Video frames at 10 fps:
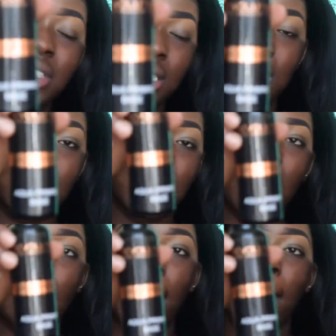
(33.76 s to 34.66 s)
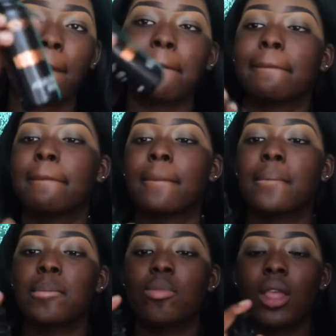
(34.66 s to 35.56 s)
can see it.
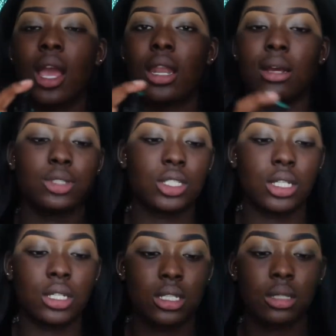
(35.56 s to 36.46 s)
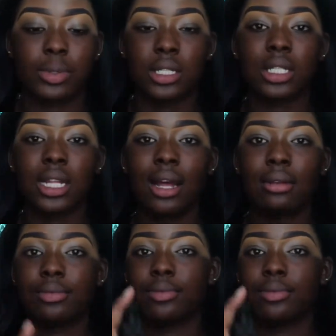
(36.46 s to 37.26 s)
And I'm just going to spritz that.